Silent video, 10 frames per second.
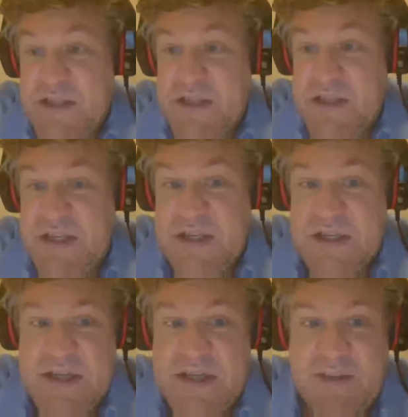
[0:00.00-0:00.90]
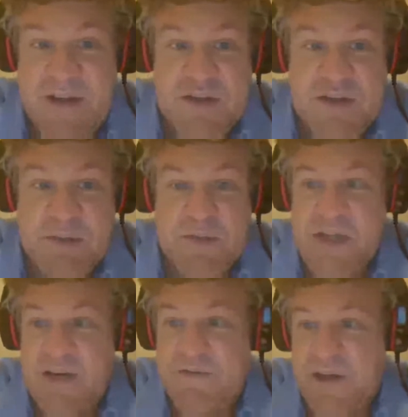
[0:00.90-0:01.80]
I found some stuff
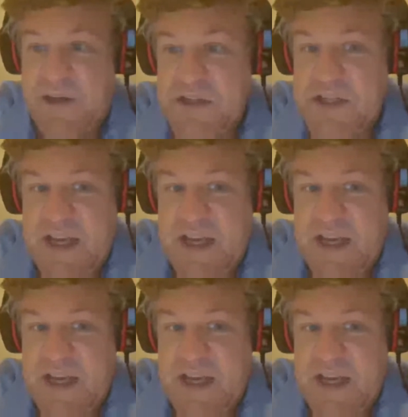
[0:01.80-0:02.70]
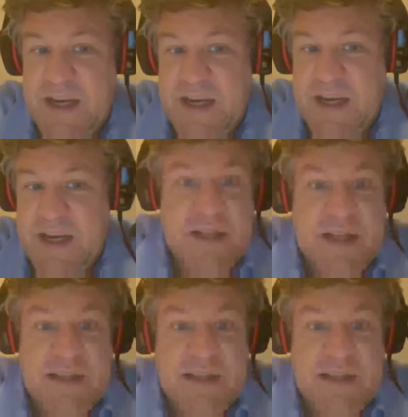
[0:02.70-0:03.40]
on Steam that